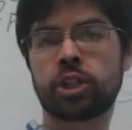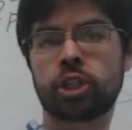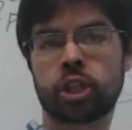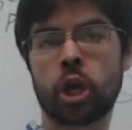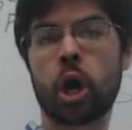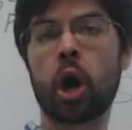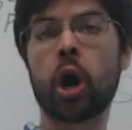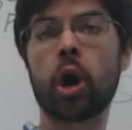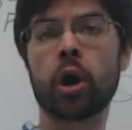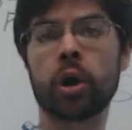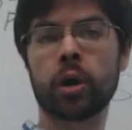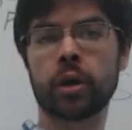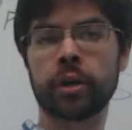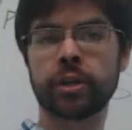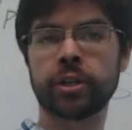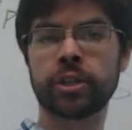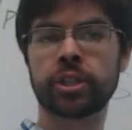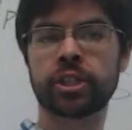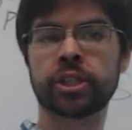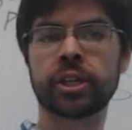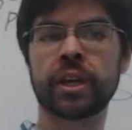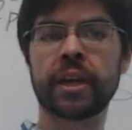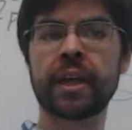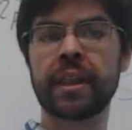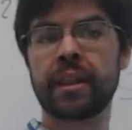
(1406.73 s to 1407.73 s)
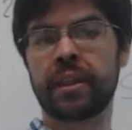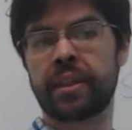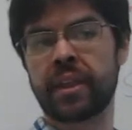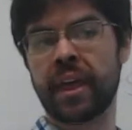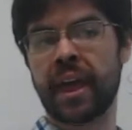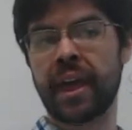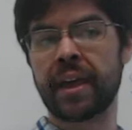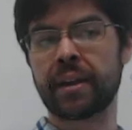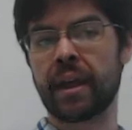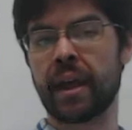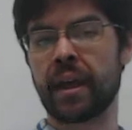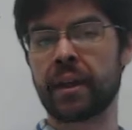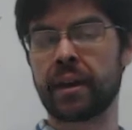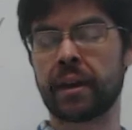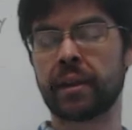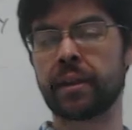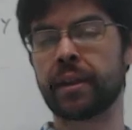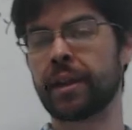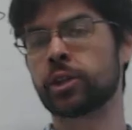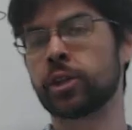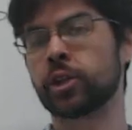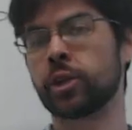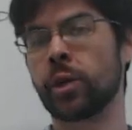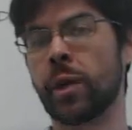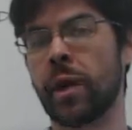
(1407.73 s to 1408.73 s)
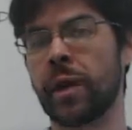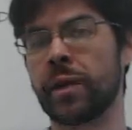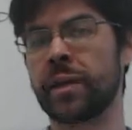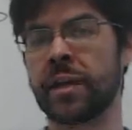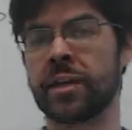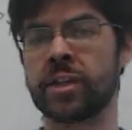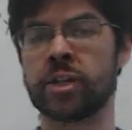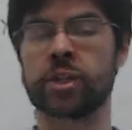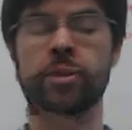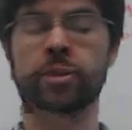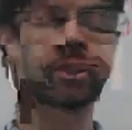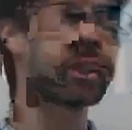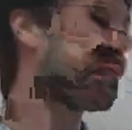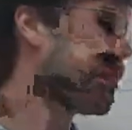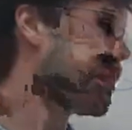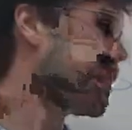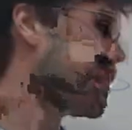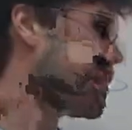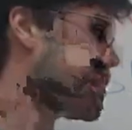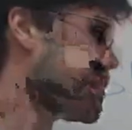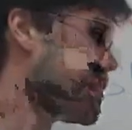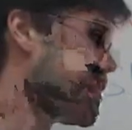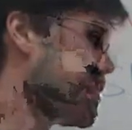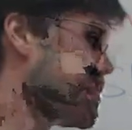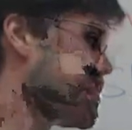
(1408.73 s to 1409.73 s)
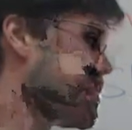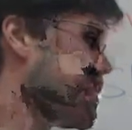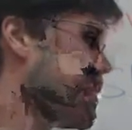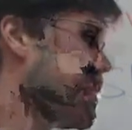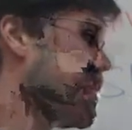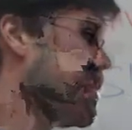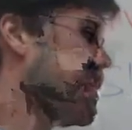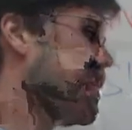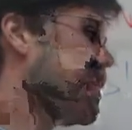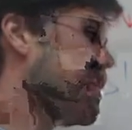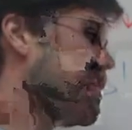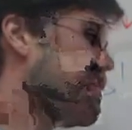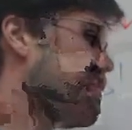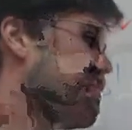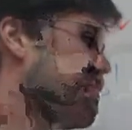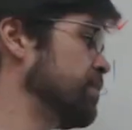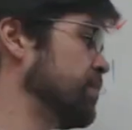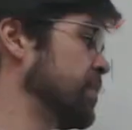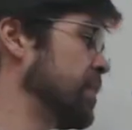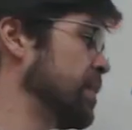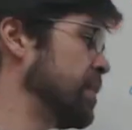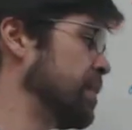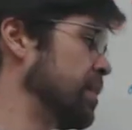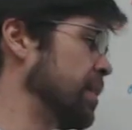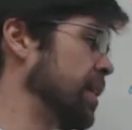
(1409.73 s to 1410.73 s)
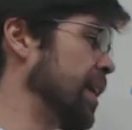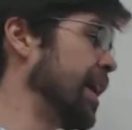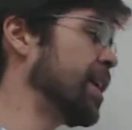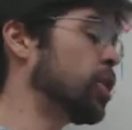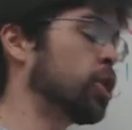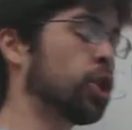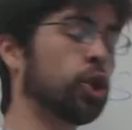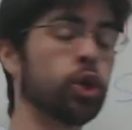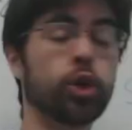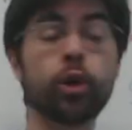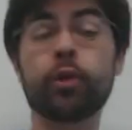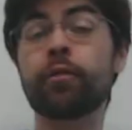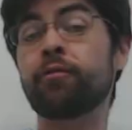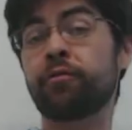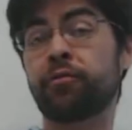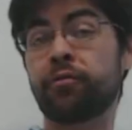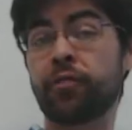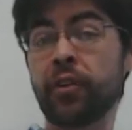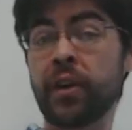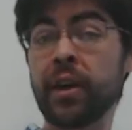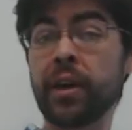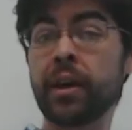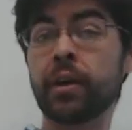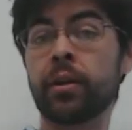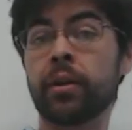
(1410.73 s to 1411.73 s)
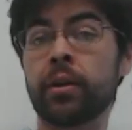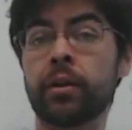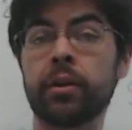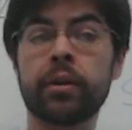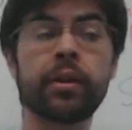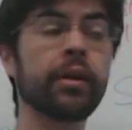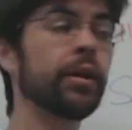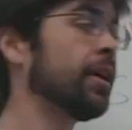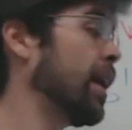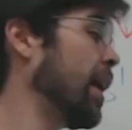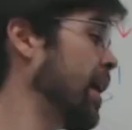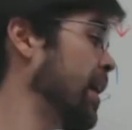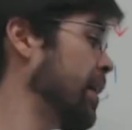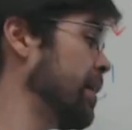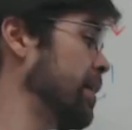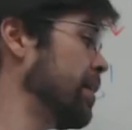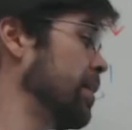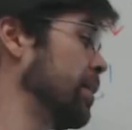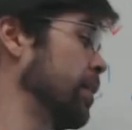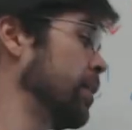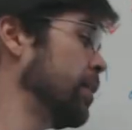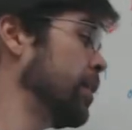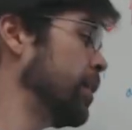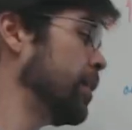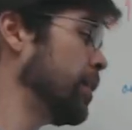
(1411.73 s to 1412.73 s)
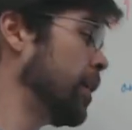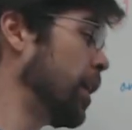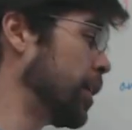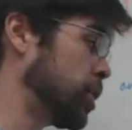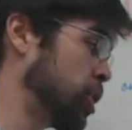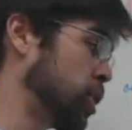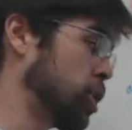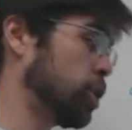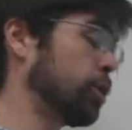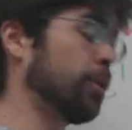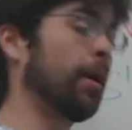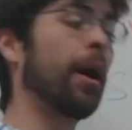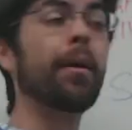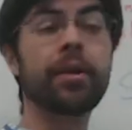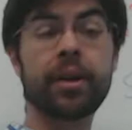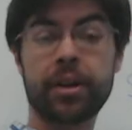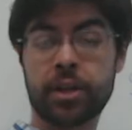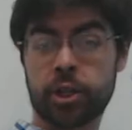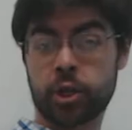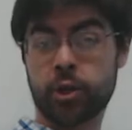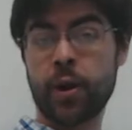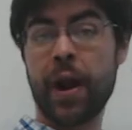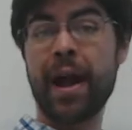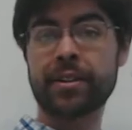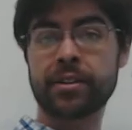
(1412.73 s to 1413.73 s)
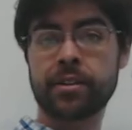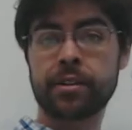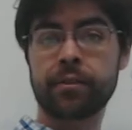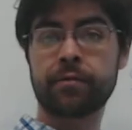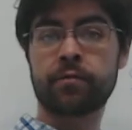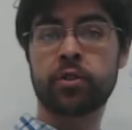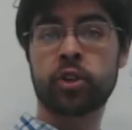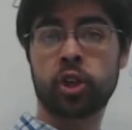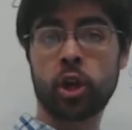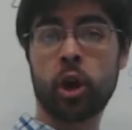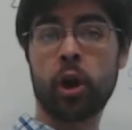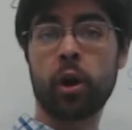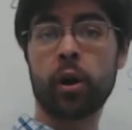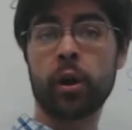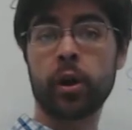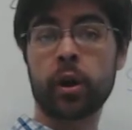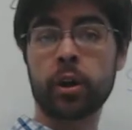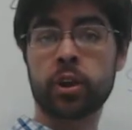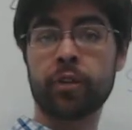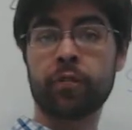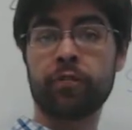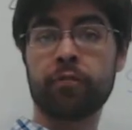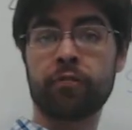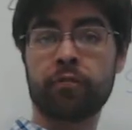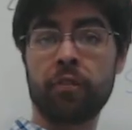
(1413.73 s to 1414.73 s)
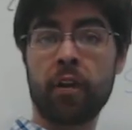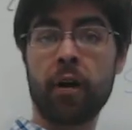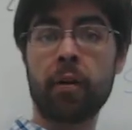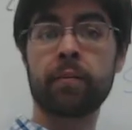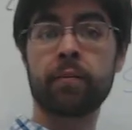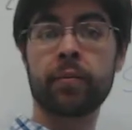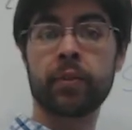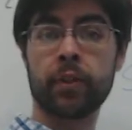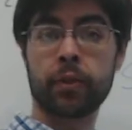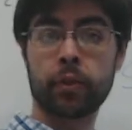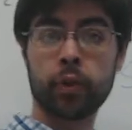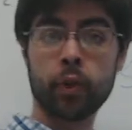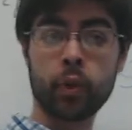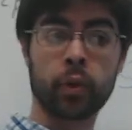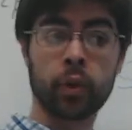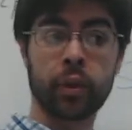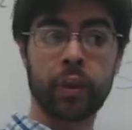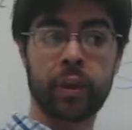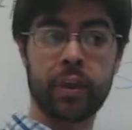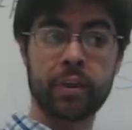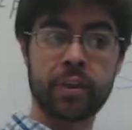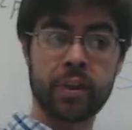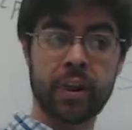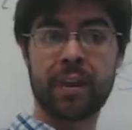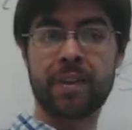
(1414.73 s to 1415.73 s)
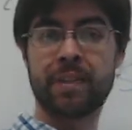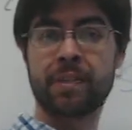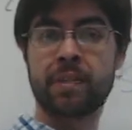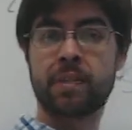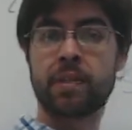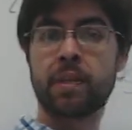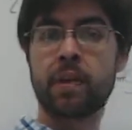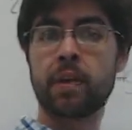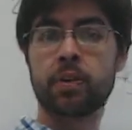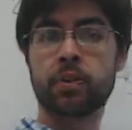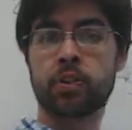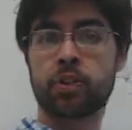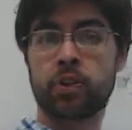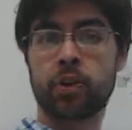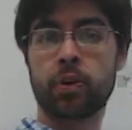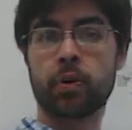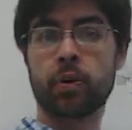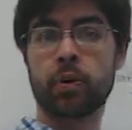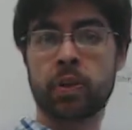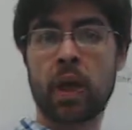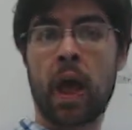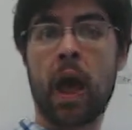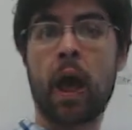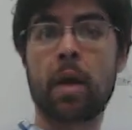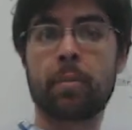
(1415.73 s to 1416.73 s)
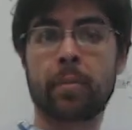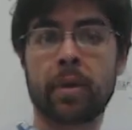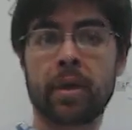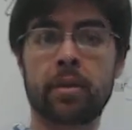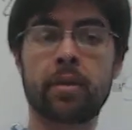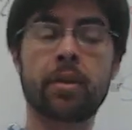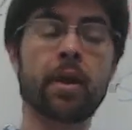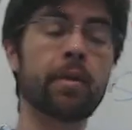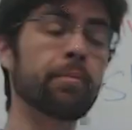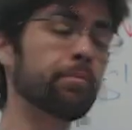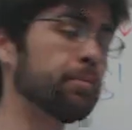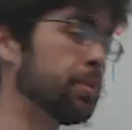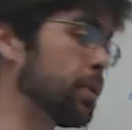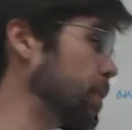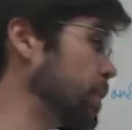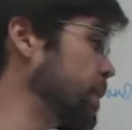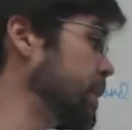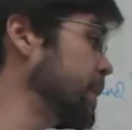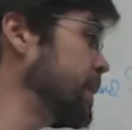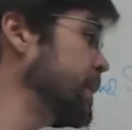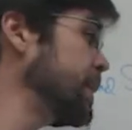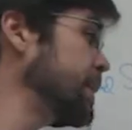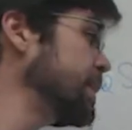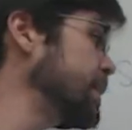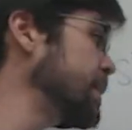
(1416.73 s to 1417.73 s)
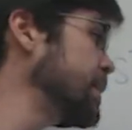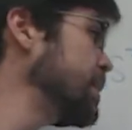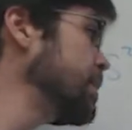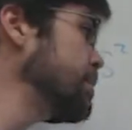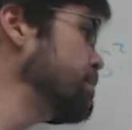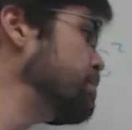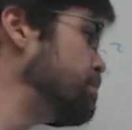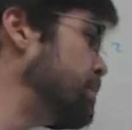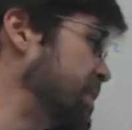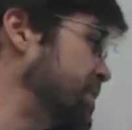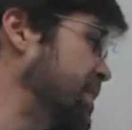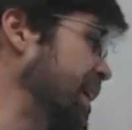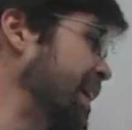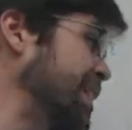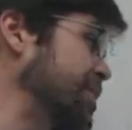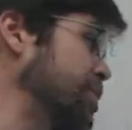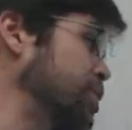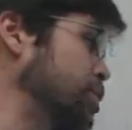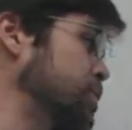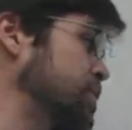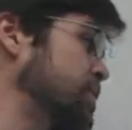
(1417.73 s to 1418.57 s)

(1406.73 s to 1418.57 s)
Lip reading: charge that an electron experiences. It should feel an attractive charge from the nucleus. Again, Z is your atomic number. But then